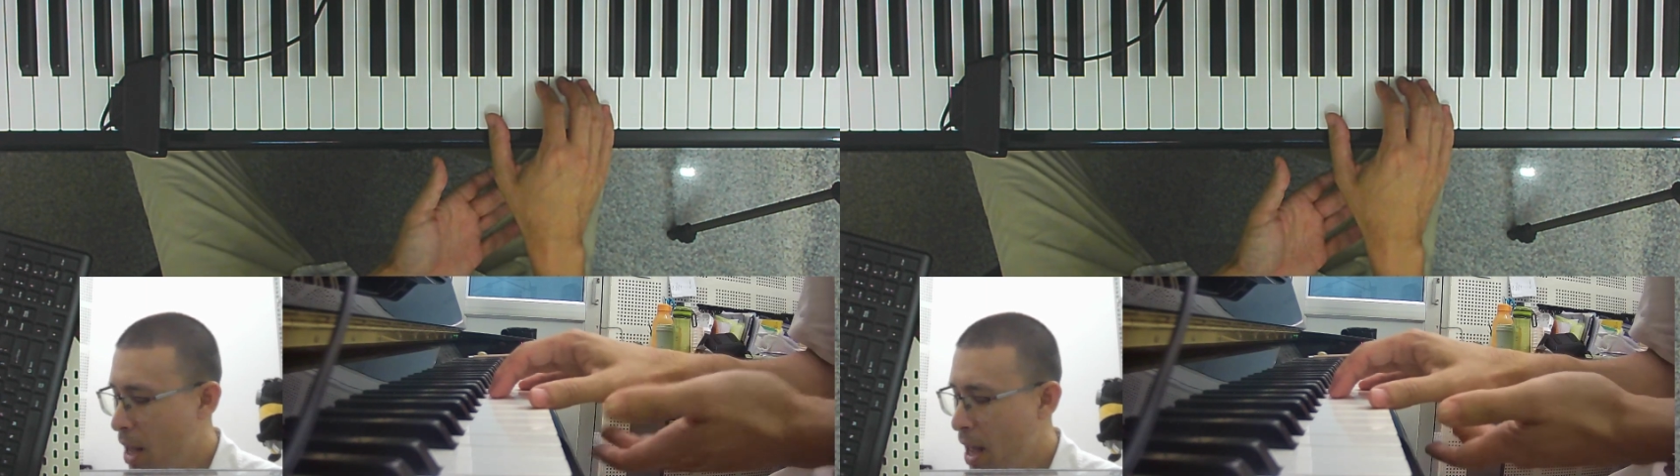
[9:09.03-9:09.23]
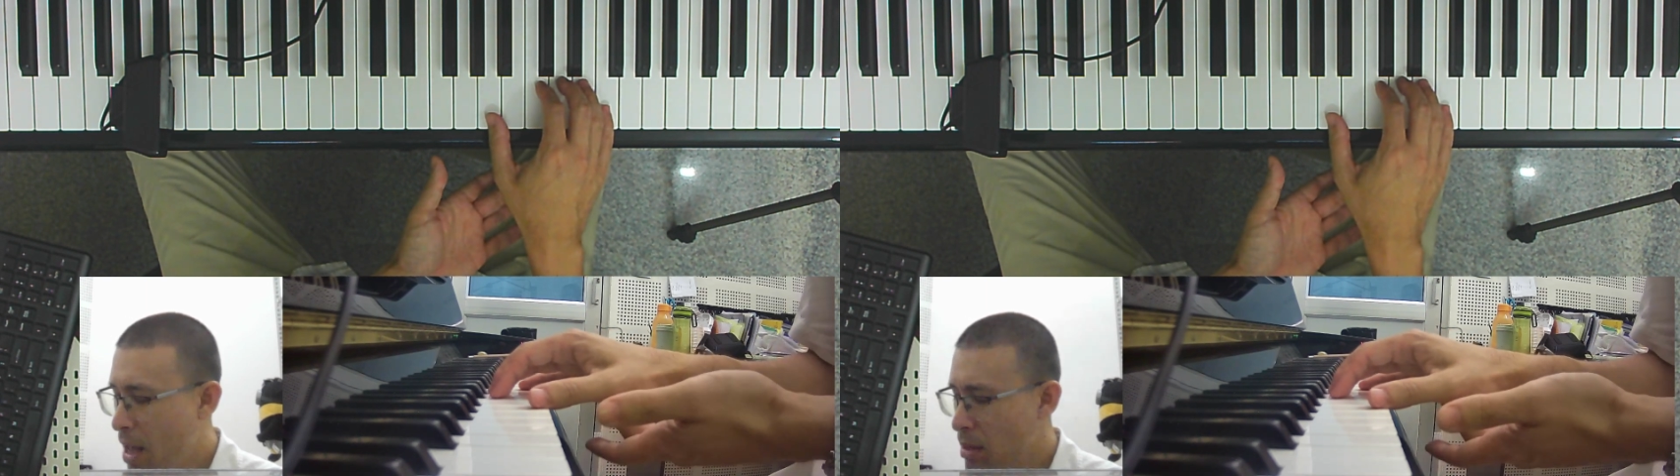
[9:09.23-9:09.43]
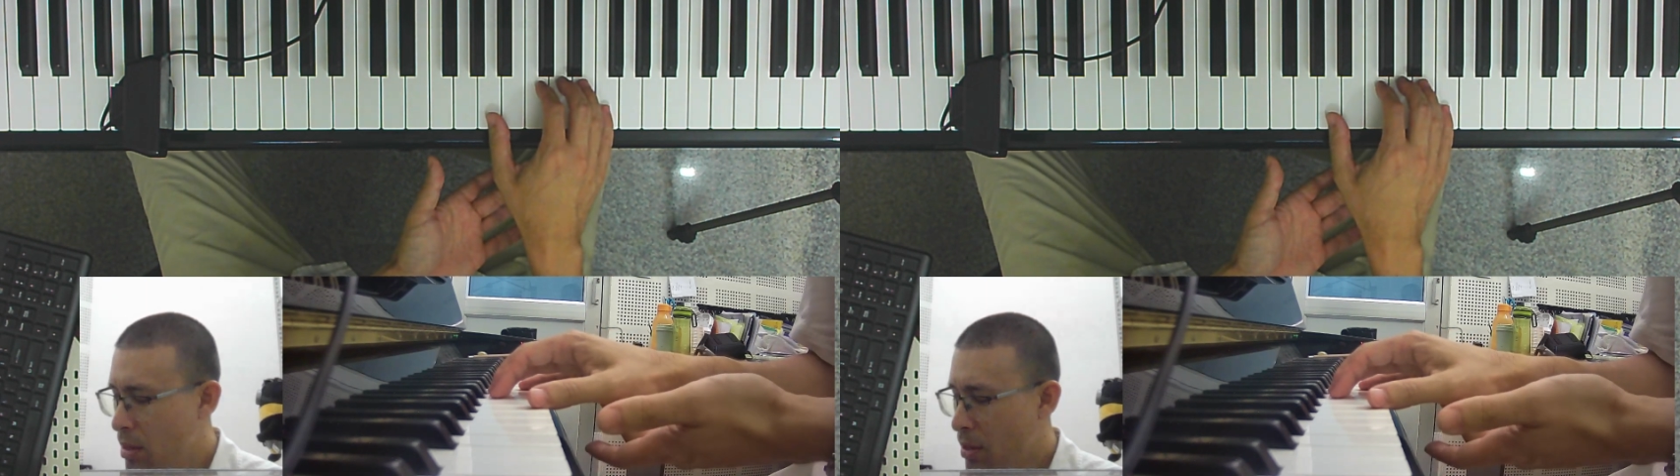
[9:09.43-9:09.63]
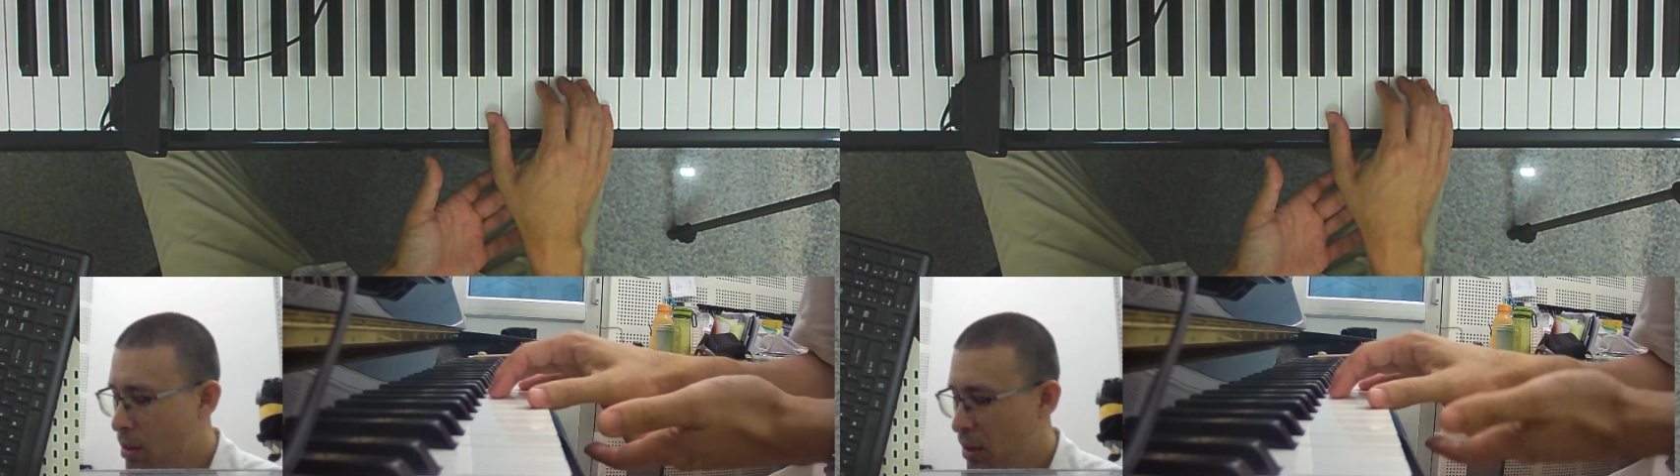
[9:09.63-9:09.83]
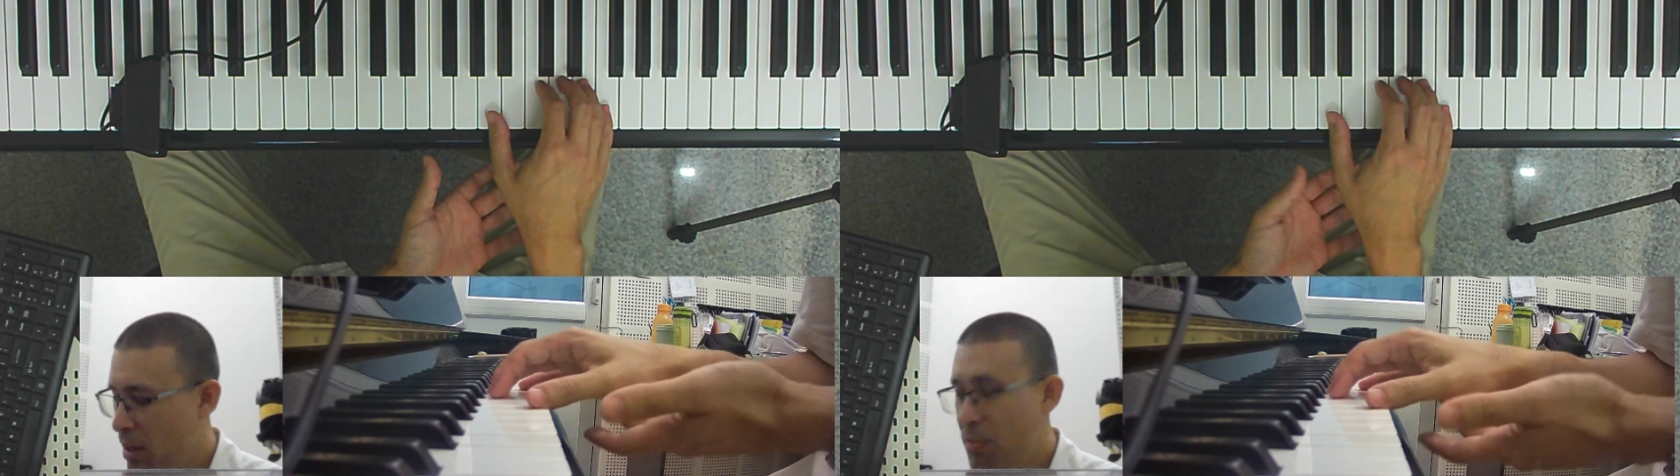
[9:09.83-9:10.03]
and
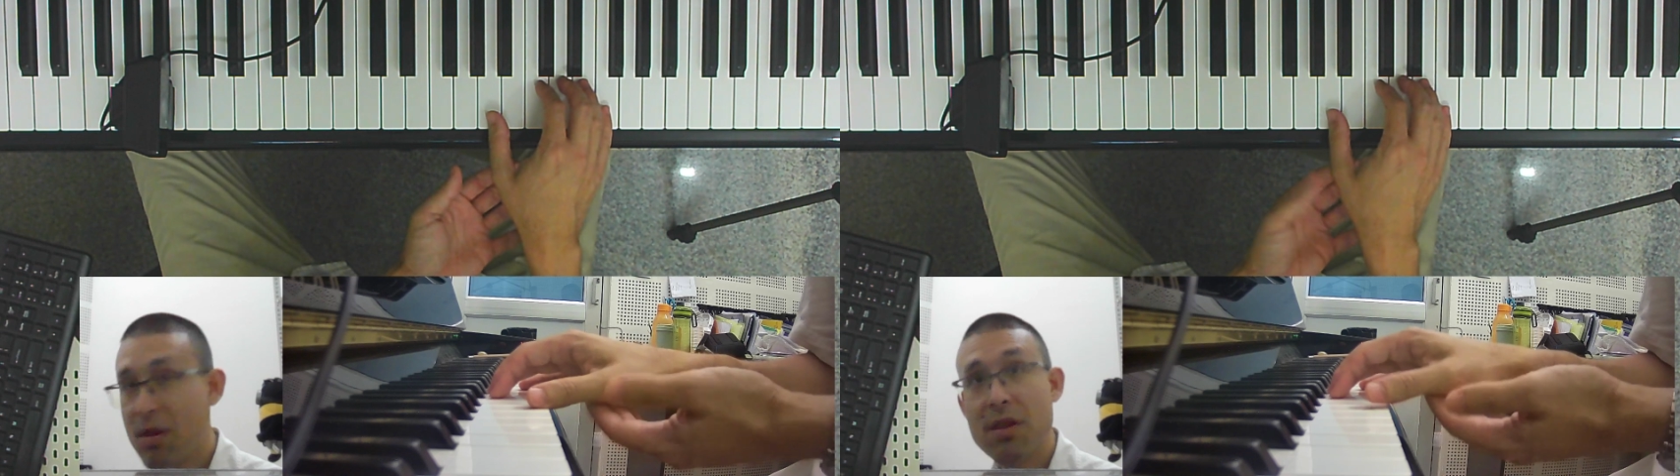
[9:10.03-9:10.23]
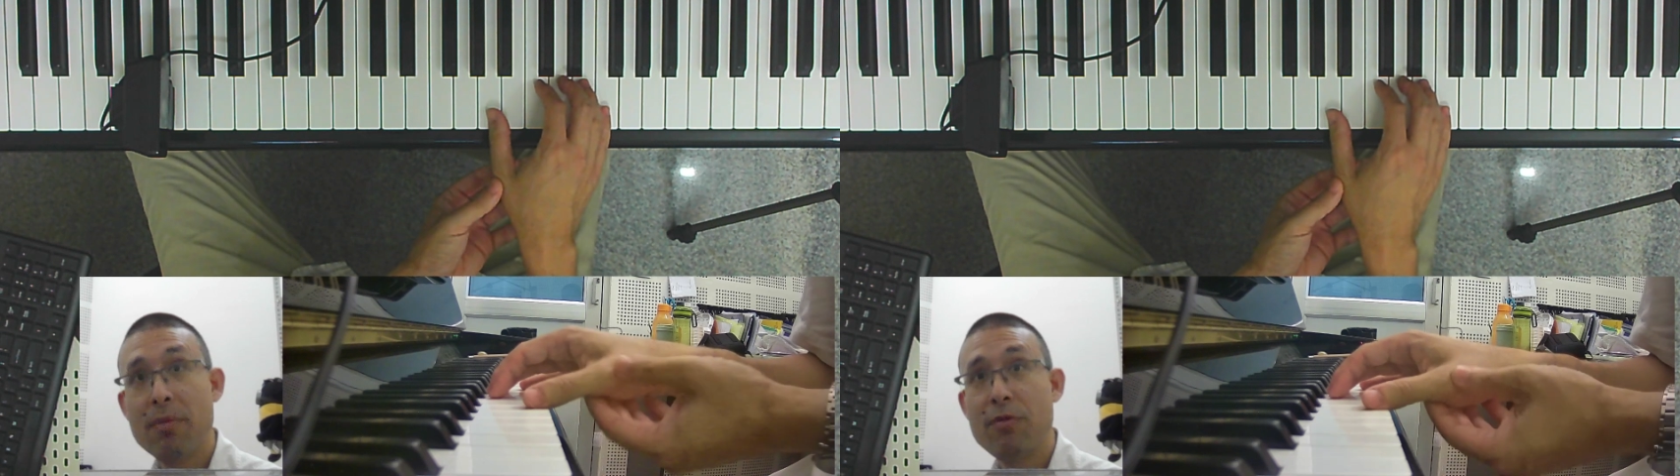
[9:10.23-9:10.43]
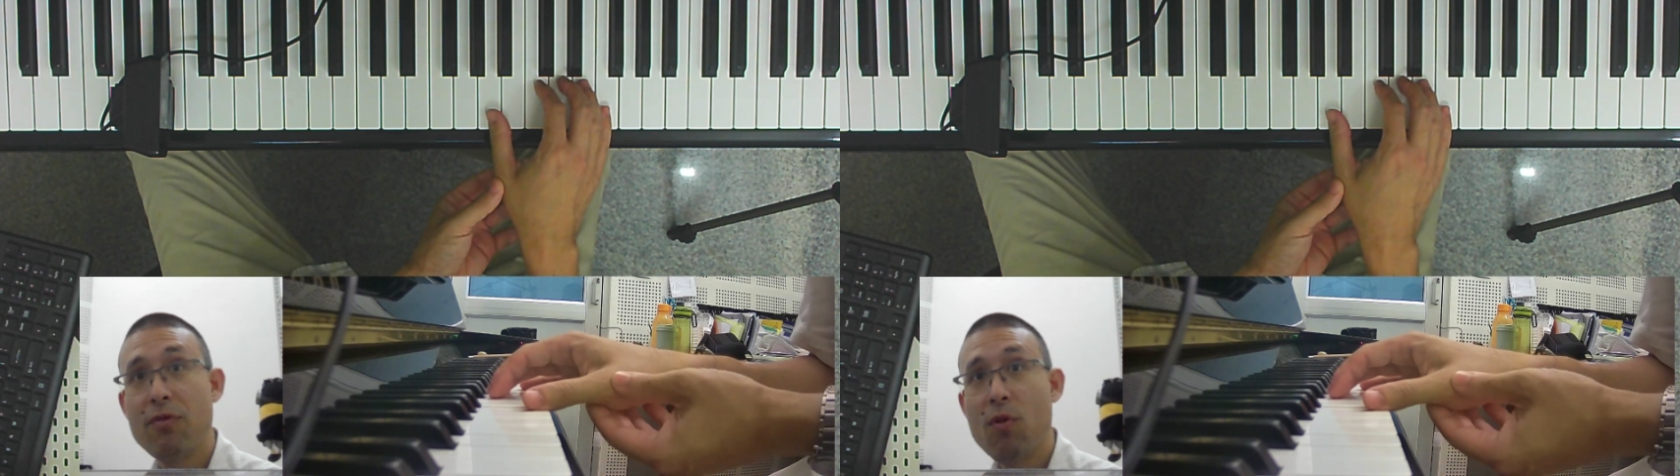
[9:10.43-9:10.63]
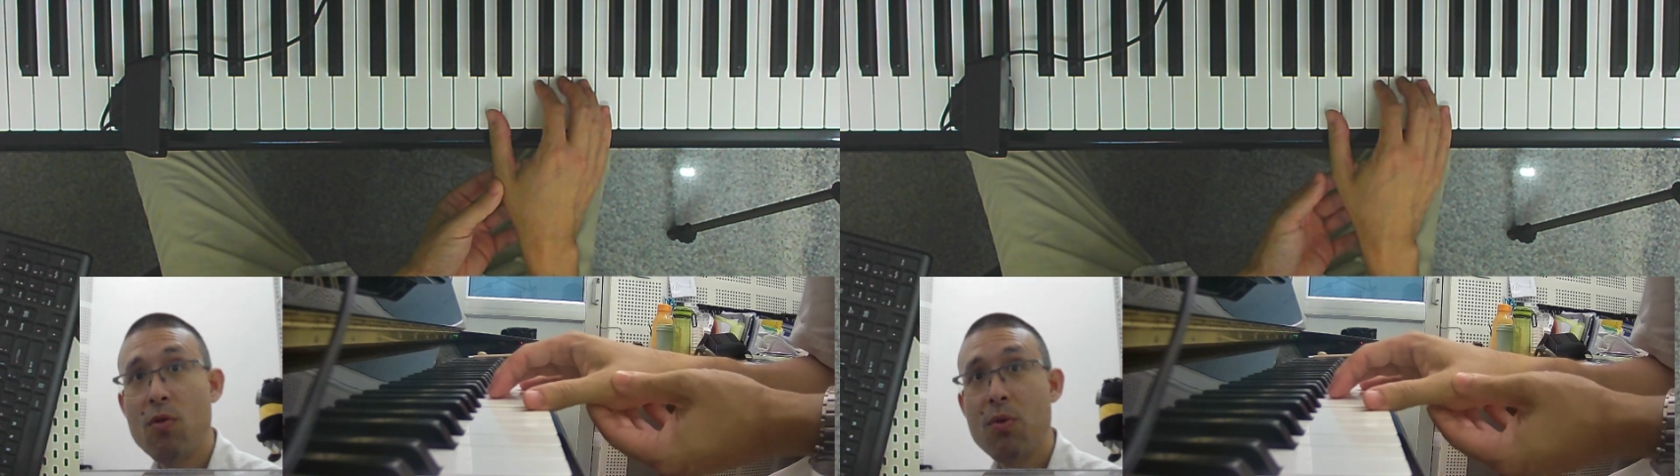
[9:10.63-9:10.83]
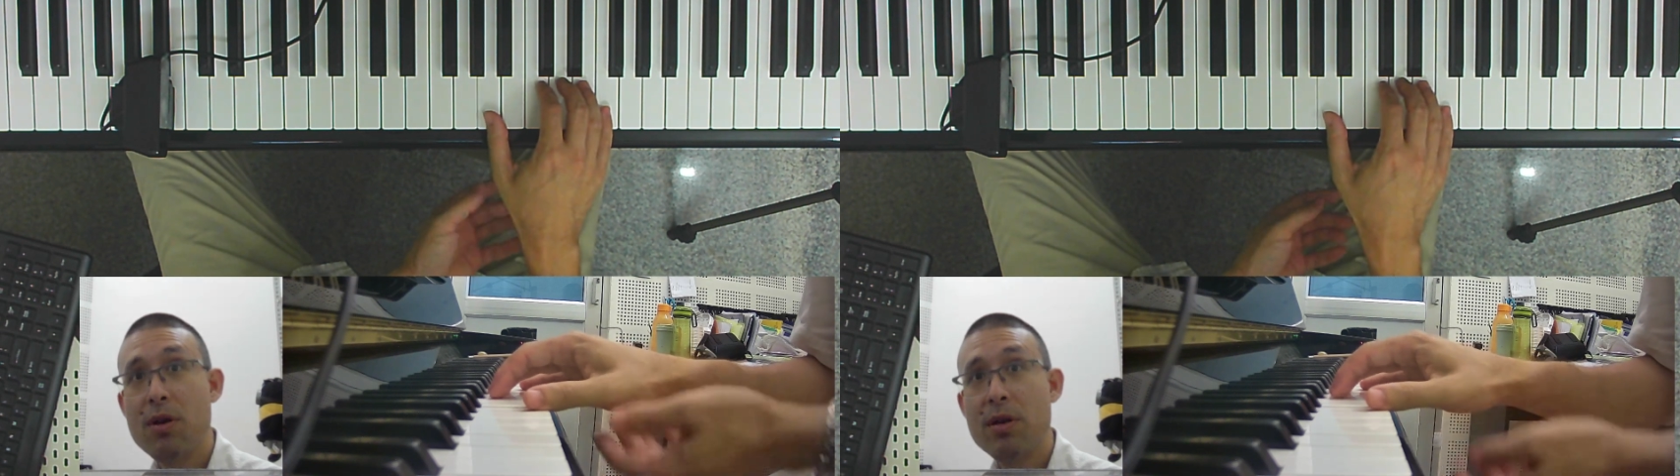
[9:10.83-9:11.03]
keep the thumb
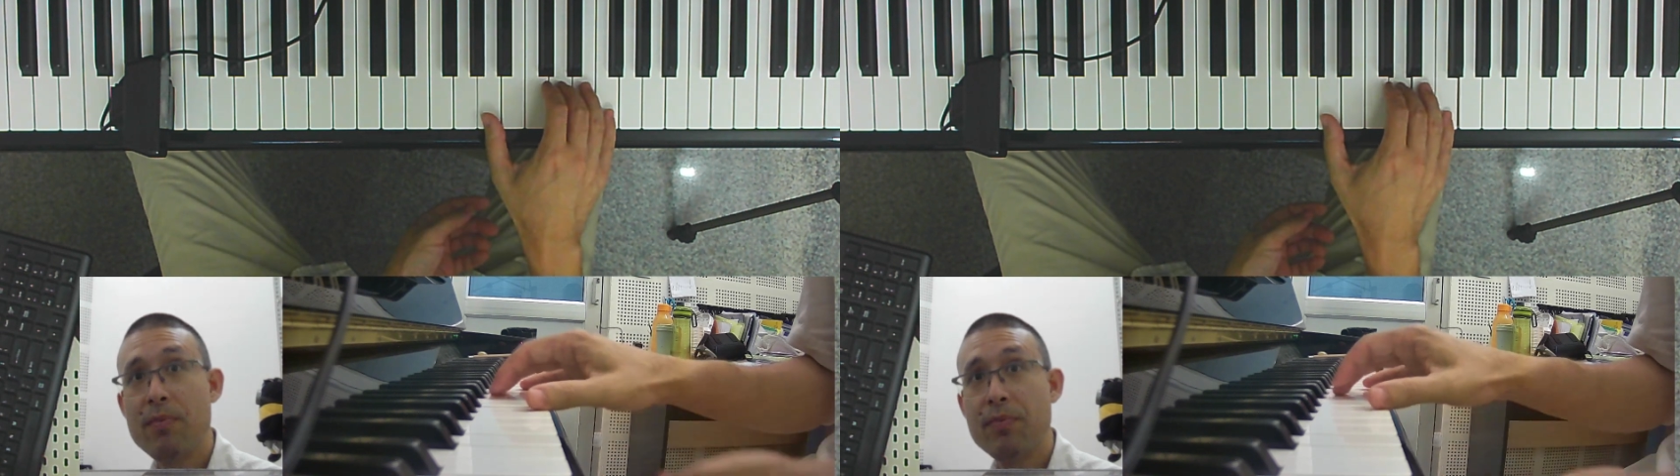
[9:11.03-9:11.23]
forward.